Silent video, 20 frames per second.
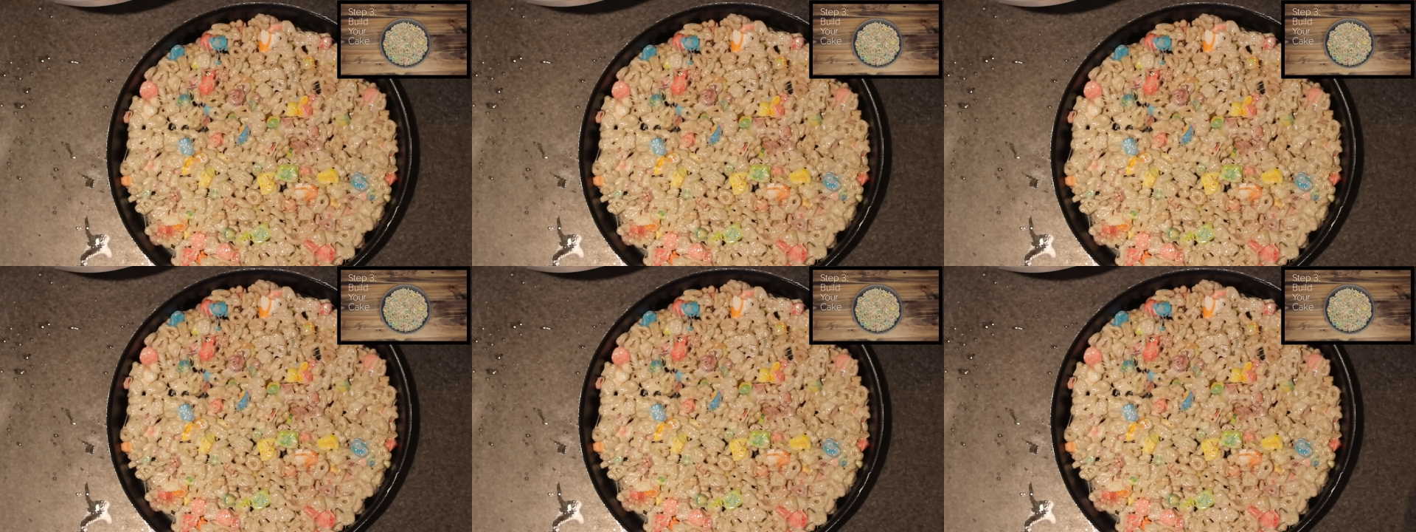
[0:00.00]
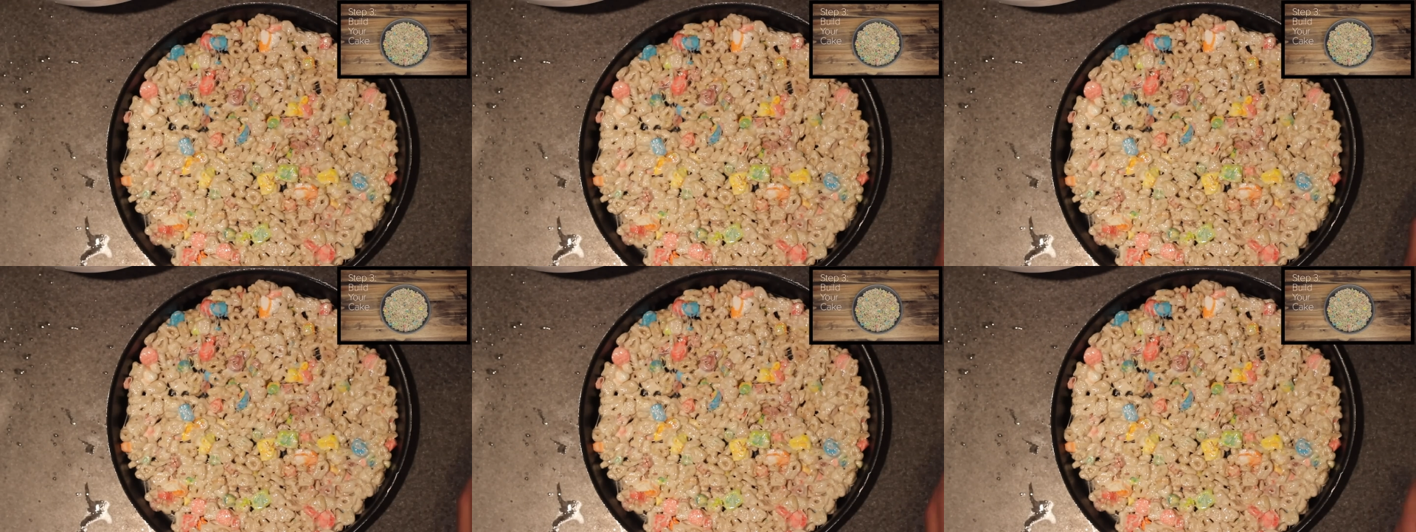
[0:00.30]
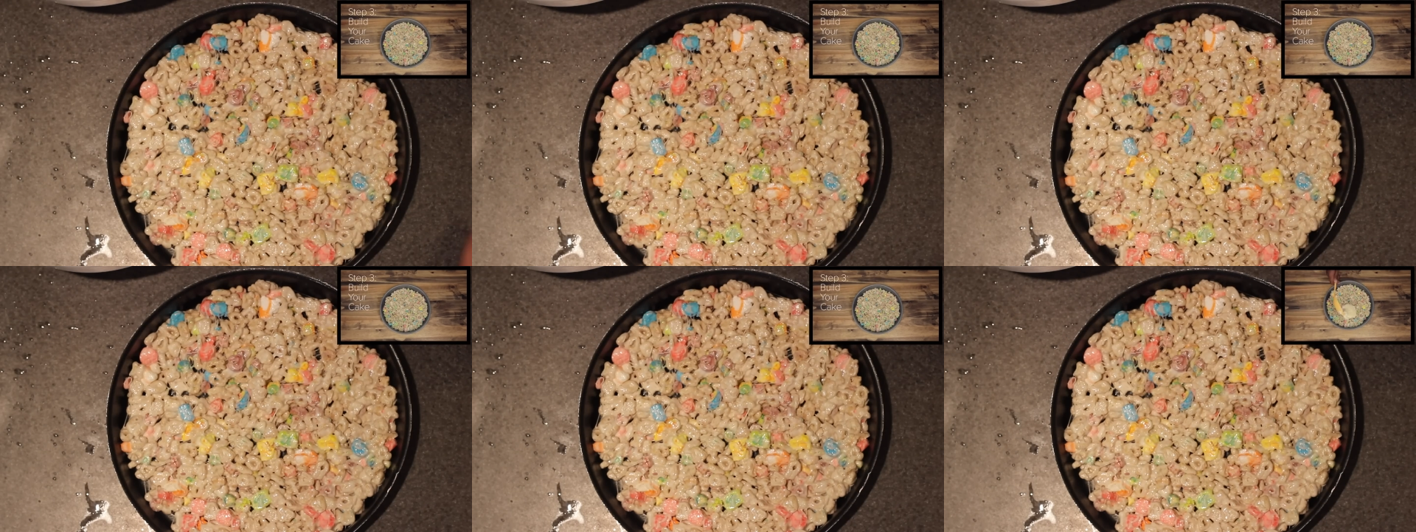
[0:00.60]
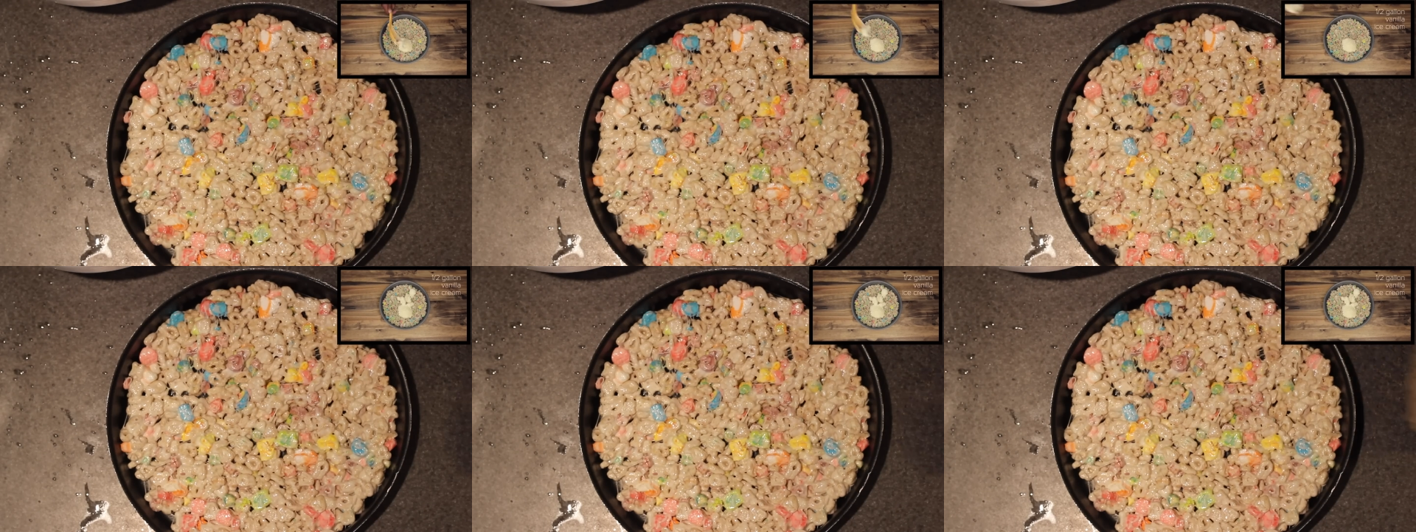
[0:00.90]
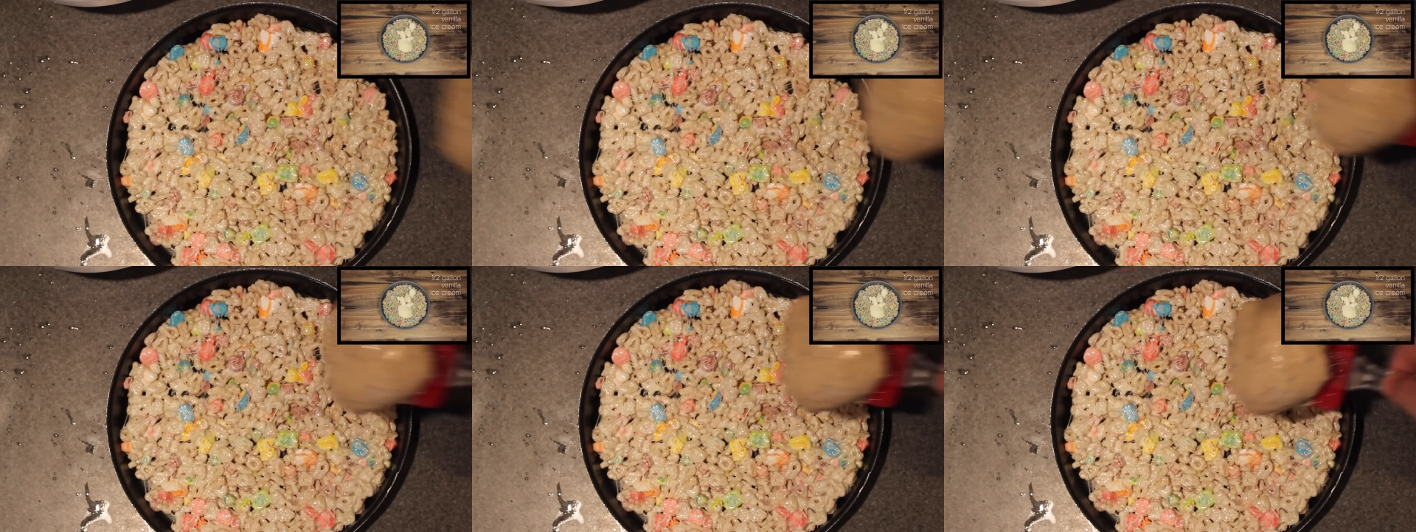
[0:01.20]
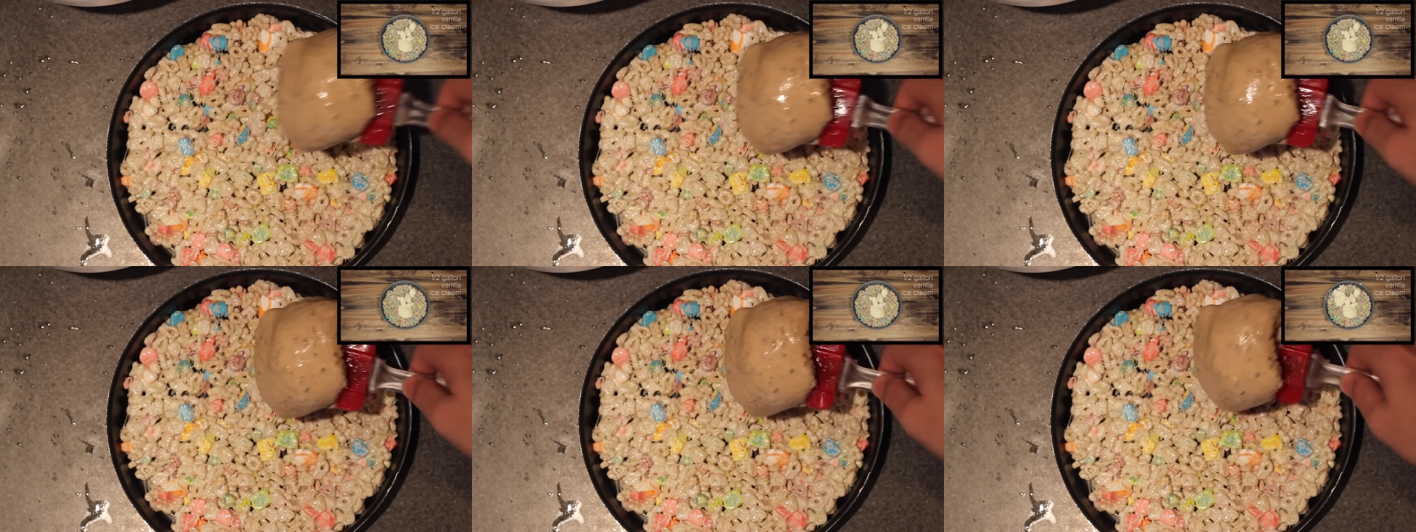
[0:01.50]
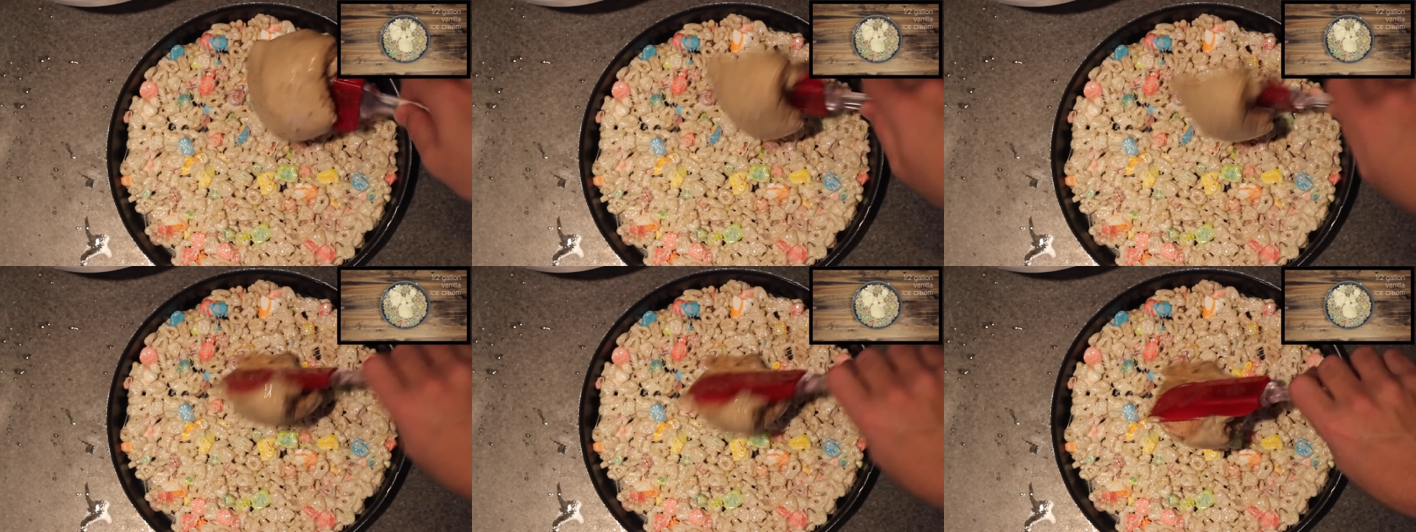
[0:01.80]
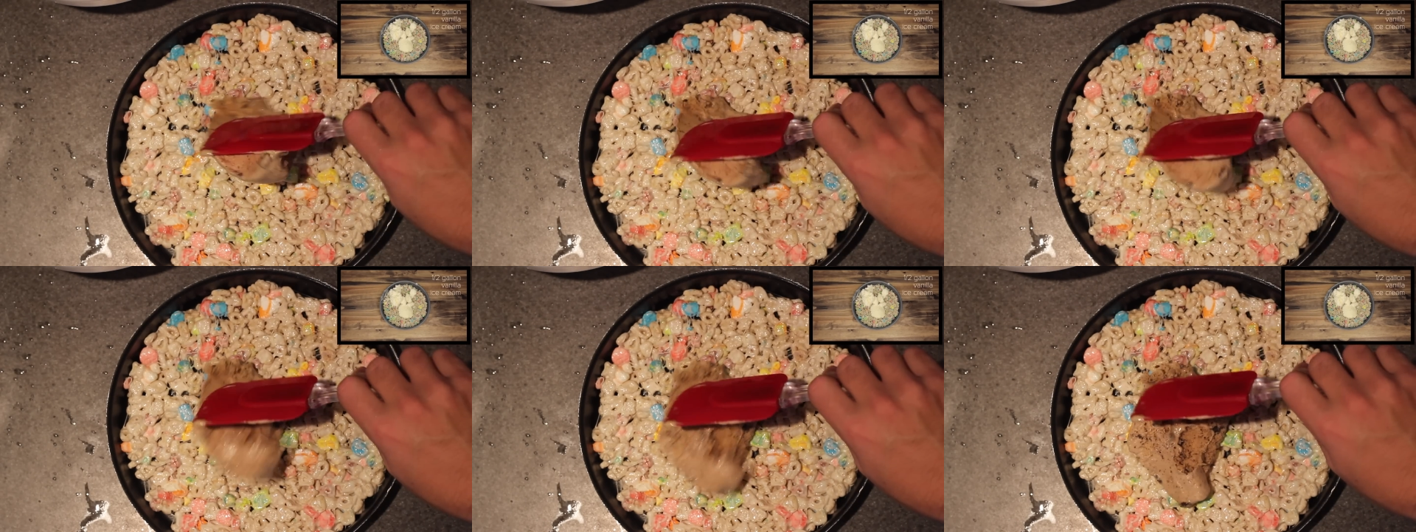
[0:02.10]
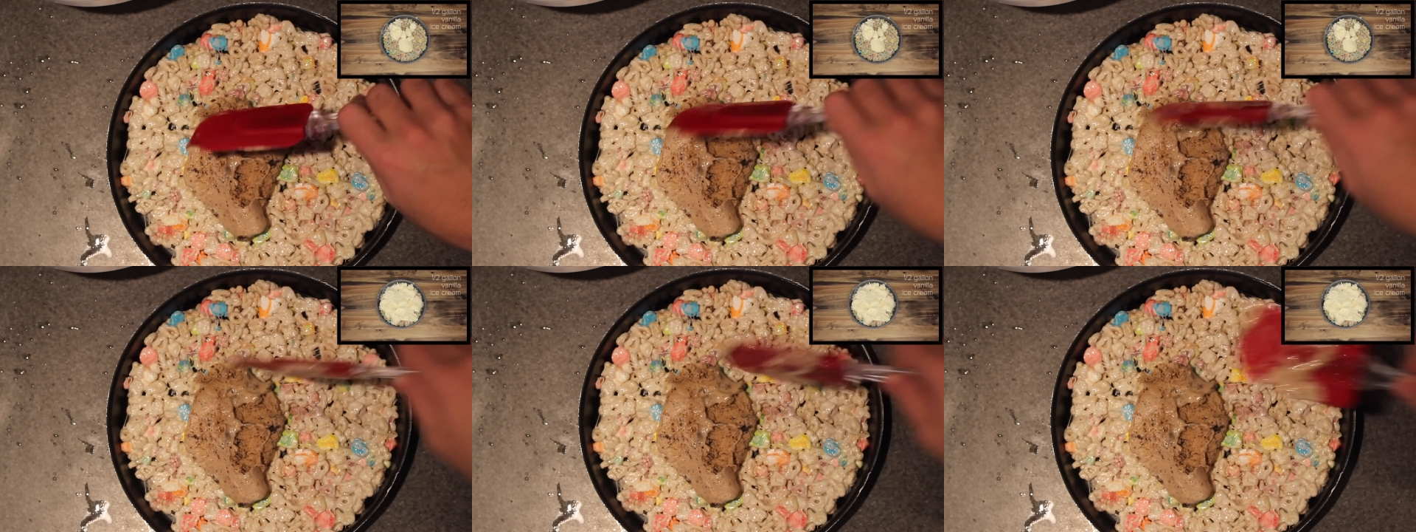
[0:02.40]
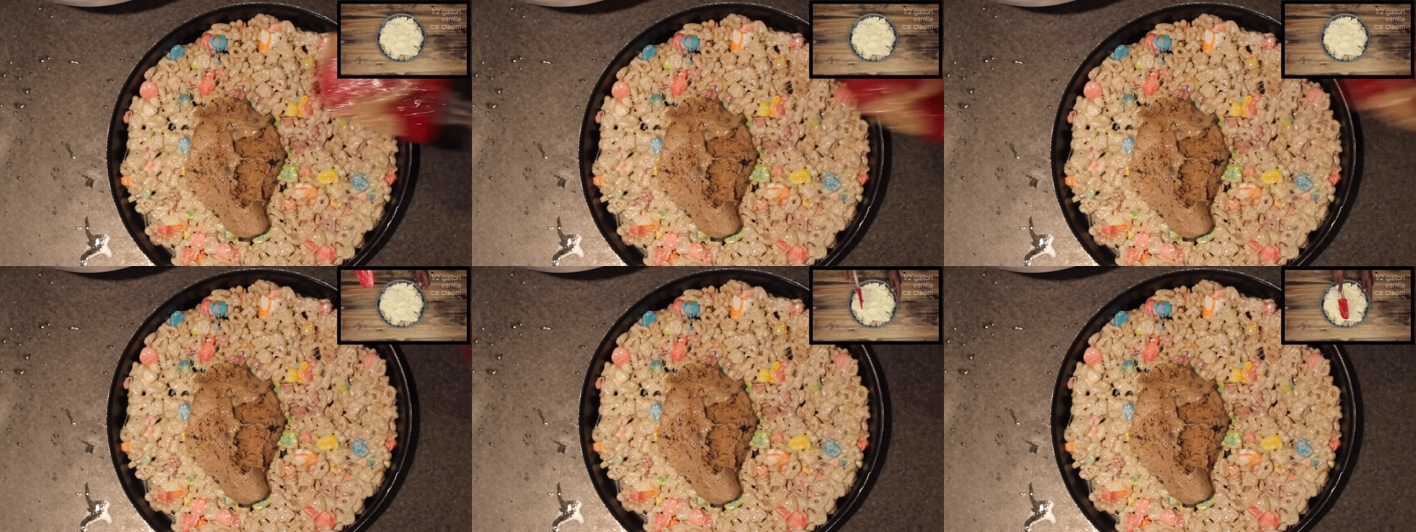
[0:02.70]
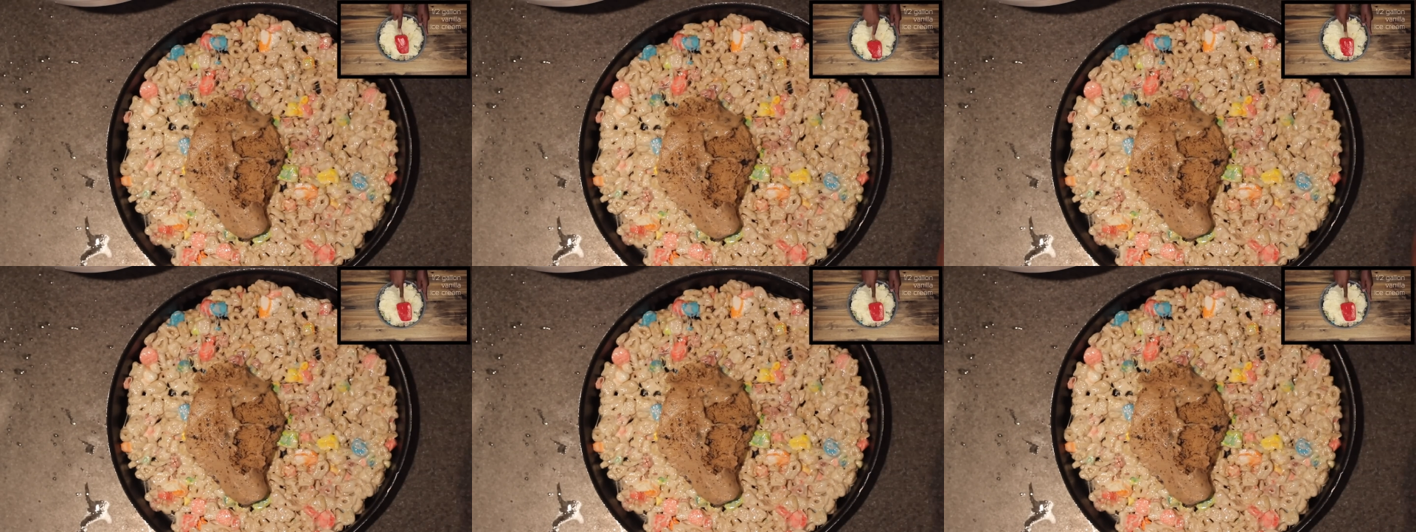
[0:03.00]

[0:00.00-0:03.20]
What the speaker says: [unreadable: no face in view]